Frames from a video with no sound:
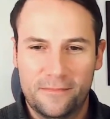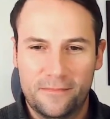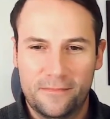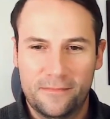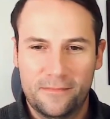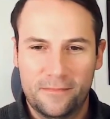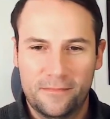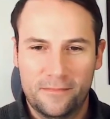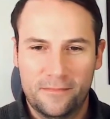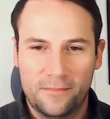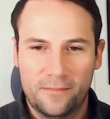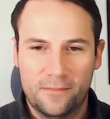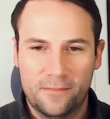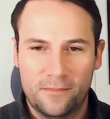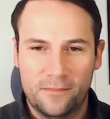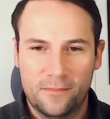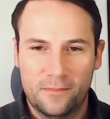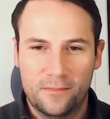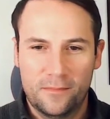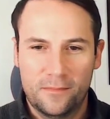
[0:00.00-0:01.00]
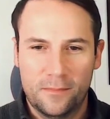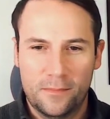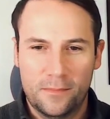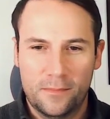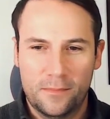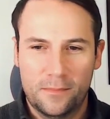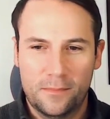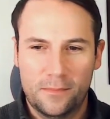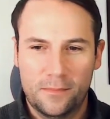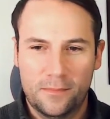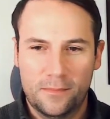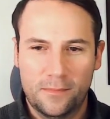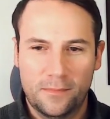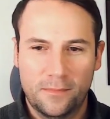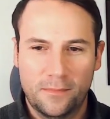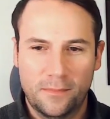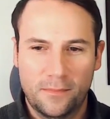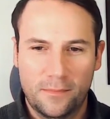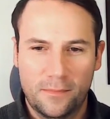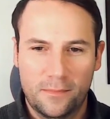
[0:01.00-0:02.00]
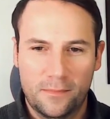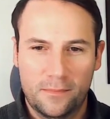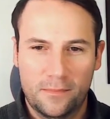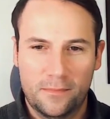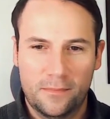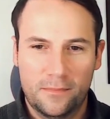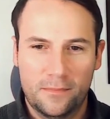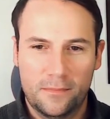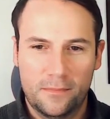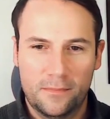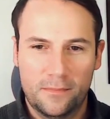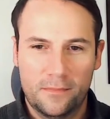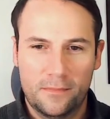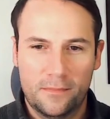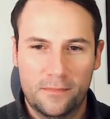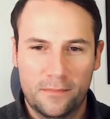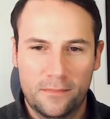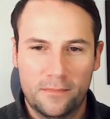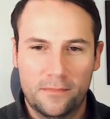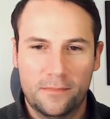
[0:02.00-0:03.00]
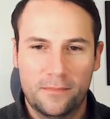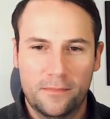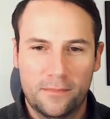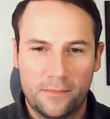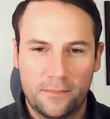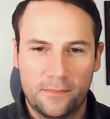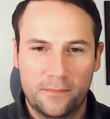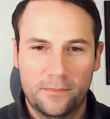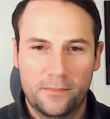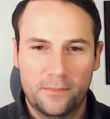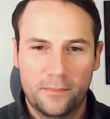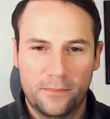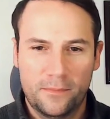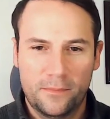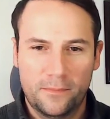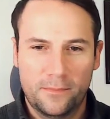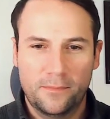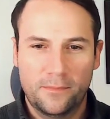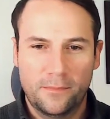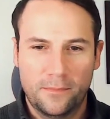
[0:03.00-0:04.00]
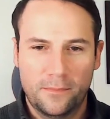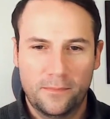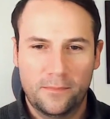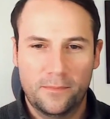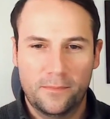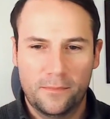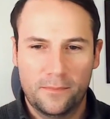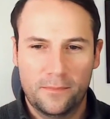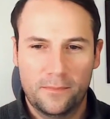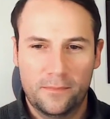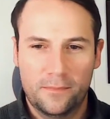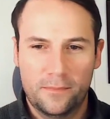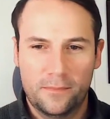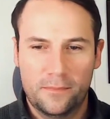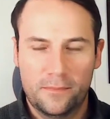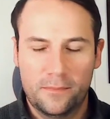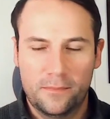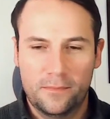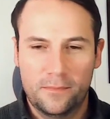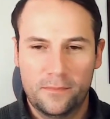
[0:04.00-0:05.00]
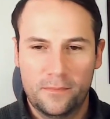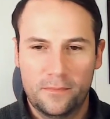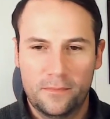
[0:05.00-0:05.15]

The person shown says nothing.